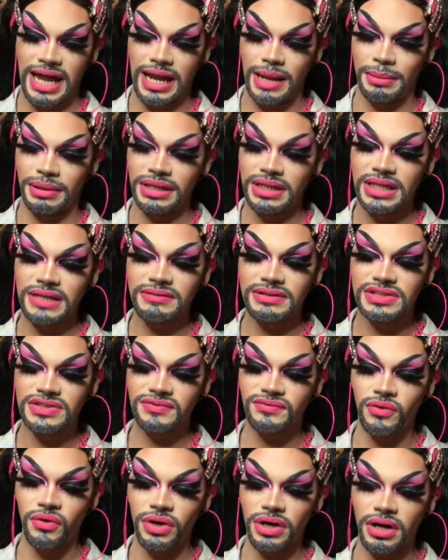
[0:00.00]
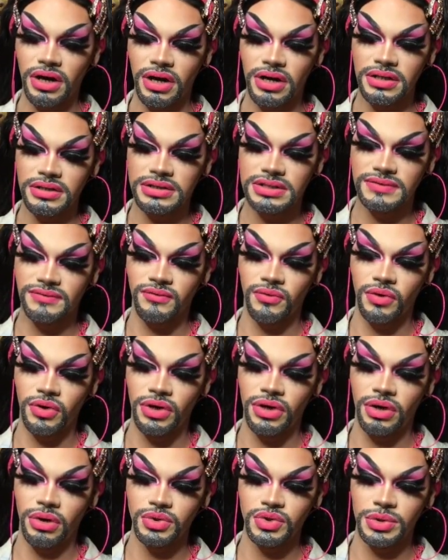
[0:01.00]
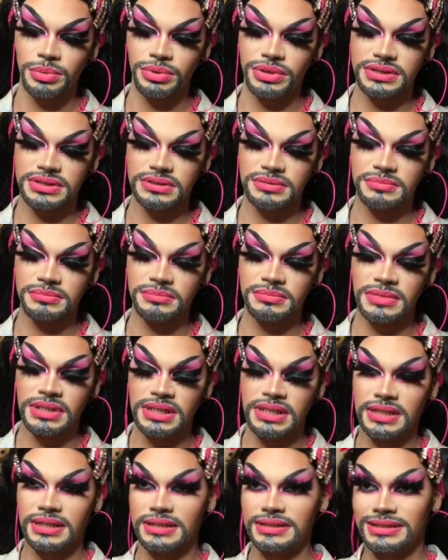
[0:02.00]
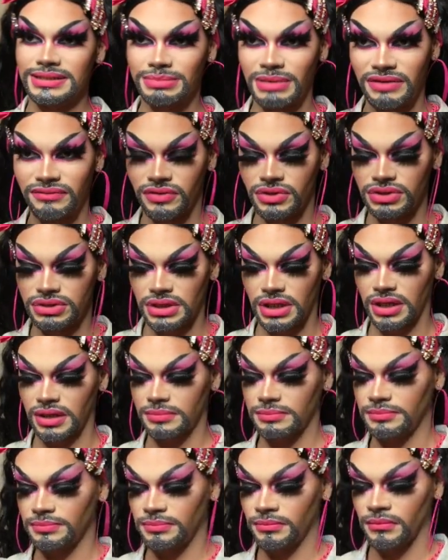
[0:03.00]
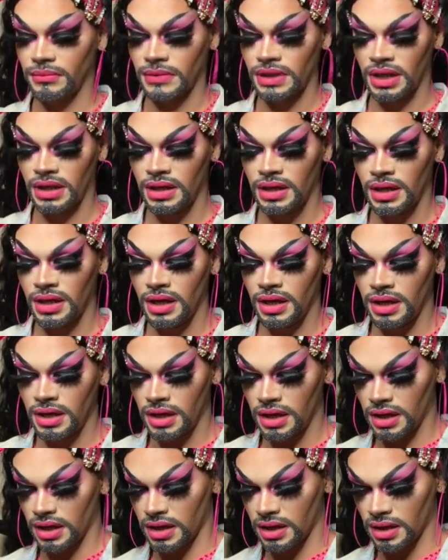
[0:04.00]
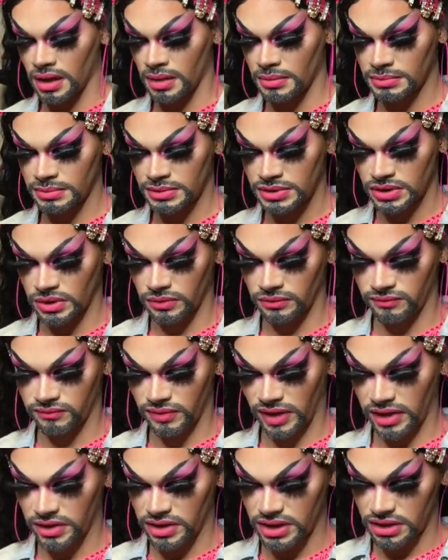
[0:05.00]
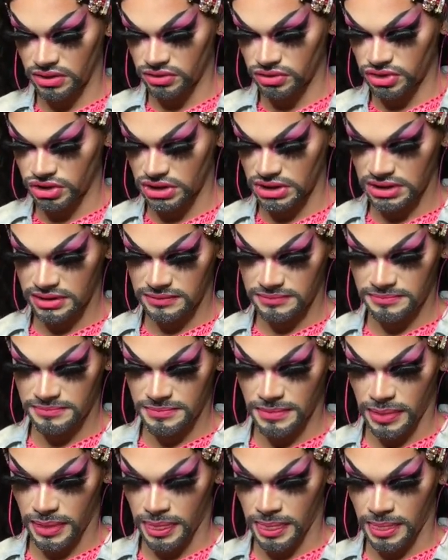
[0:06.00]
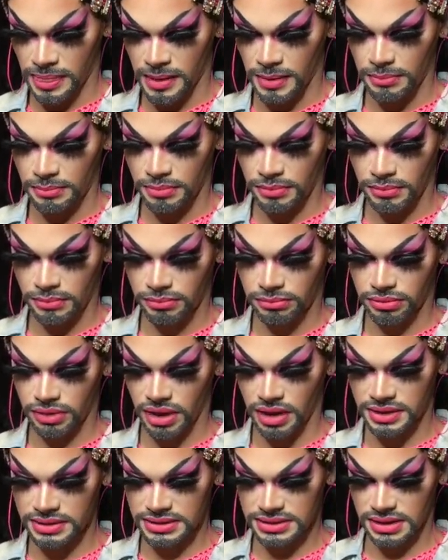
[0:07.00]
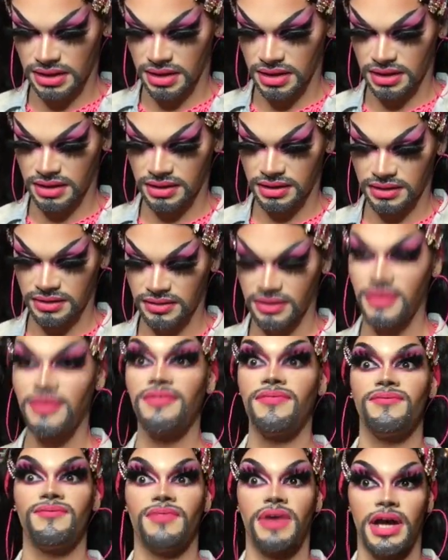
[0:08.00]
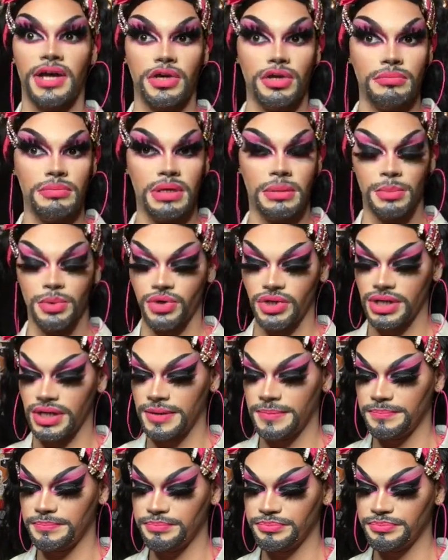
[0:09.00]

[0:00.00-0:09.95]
and I believe it's four cards for Ultra Prism. This is my first time. Um, so Fire Energy, Bronzong, Fire Memory.